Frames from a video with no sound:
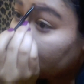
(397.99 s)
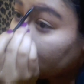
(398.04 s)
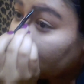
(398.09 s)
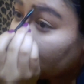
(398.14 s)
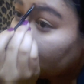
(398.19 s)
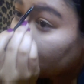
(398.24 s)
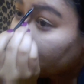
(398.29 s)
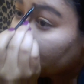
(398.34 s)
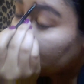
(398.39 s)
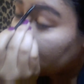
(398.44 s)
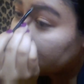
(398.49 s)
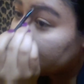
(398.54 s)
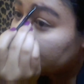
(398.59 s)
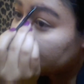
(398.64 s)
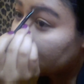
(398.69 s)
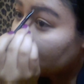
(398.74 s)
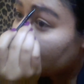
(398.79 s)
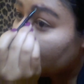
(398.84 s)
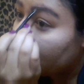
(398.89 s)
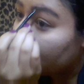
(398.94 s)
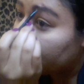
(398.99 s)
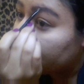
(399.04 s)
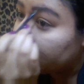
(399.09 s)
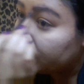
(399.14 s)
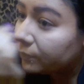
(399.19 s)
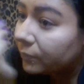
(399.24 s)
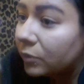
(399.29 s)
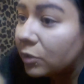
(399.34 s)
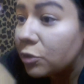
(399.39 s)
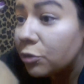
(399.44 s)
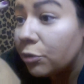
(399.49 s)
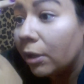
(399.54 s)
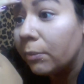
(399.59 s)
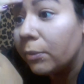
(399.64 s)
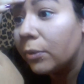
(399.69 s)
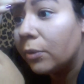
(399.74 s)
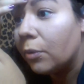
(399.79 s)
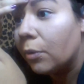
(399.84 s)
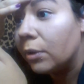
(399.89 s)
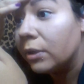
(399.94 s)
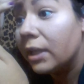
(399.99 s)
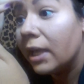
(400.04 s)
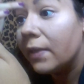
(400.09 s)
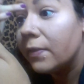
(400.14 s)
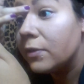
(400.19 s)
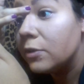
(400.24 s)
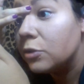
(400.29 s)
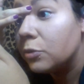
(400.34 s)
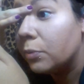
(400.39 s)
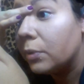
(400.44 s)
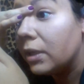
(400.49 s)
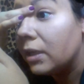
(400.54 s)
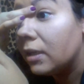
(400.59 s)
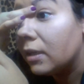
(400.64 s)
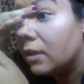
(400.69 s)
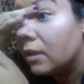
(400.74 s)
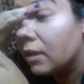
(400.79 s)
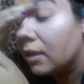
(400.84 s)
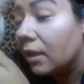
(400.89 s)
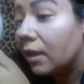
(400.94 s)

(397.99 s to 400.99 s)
I'll probably try and record that this week.